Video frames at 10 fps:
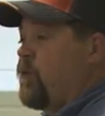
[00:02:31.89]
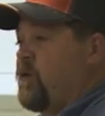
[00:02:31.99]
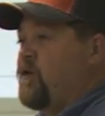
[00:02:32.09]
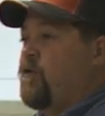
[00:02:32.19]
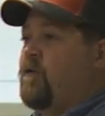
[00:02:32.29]
when
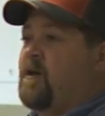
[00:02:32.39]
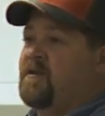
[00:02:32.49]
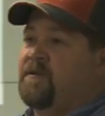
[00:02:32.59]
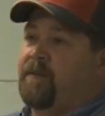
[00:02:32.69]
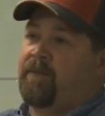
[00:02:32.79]
you do
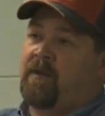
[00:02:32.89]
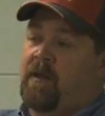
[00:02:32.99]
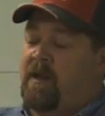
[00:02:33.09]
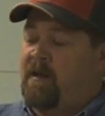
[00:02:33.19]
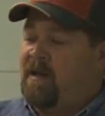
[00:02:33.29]
this,
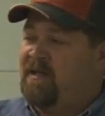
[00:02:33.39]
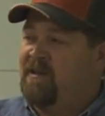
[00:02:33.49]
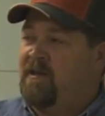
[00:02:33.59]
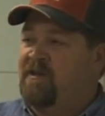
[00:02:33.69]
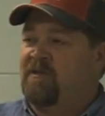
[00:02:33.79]
and like I
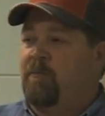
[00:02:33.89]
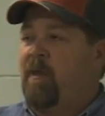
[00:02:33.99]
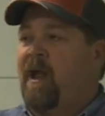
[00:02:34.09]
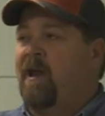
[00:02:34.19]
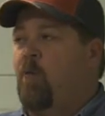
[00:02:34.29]
said, these are
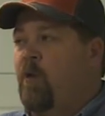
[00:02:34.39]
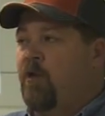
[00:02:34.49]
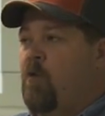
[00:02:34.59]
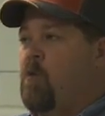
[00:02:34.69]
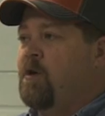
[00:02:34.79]
planning
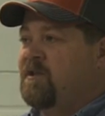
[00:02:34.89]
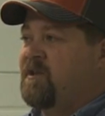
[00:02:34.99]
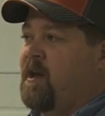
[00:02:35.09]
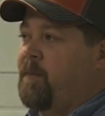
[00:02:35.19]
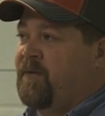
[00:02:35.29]
101
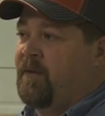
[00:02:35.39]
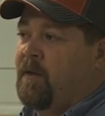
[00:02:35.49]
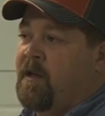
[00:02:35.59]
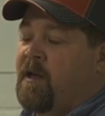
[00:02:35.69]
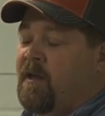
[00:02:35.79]
steps.
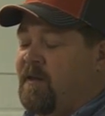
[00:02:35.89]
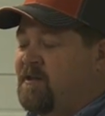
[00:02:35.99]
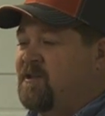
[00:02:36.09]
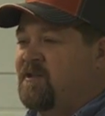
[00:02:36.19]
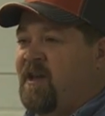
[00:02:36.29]

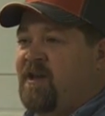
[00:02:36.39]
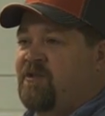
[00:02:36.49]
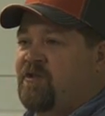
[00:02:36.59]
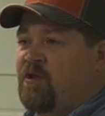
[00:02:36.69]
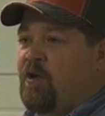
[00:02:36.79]
This is things
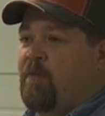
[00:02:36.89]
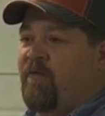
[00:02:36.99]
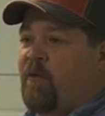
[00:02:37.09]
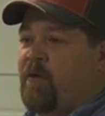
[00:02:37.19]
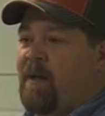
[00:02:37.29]
you should do
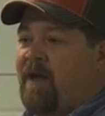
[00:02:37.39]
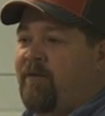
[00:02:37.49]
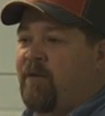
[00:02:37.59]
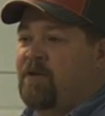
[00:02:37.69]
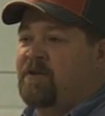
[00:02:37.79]
before you buy the
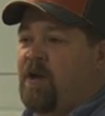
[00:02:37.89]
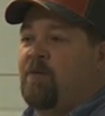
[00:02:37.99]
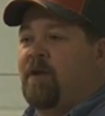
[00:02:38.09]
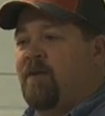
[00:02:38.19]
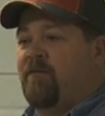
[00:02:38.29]
first
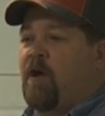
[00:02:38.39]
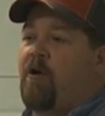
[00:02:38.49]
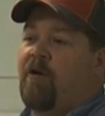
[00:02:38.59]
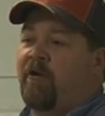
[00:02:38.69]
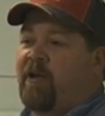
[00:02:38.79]
goat. Now, if y'all
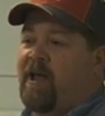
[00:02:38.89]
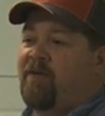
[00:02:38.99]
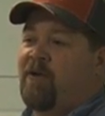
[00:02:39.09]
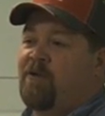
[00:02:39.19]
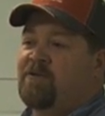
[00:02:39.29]
already
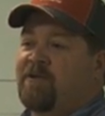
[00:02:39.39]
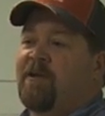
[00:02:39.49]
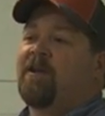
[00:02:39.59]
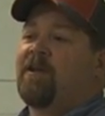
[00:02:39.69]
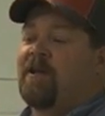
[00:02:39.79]
have goats,
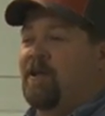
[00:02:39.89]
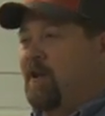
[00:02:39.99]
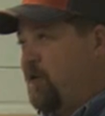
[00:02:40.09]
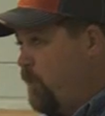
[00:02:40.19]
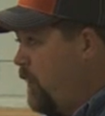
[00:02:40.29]

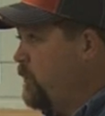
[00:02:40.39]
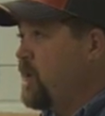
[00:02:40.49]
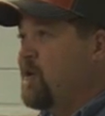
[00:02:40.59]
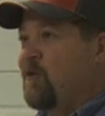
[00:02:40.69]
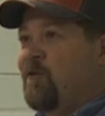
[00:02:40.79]
and you probably
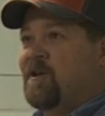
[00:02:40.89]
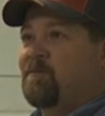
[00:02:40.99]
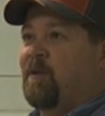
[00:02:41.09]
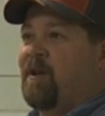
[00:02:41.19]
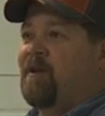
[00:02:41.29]
didn't do this
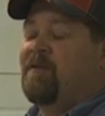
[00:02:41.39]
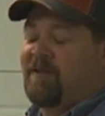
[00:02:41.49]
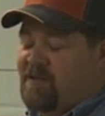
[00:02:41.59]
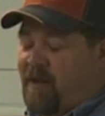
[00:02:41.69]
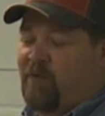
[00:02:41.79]
begin,
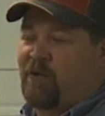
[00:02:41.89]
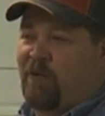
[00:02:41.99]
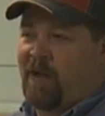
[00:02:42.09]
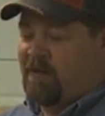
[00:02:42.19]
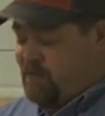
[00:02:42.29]
it's never too
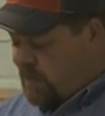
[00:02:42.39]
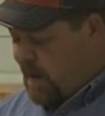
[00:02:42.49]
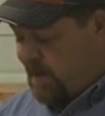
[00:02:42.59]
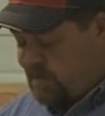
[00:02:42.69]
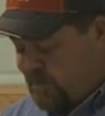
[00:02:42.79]
late to try. It's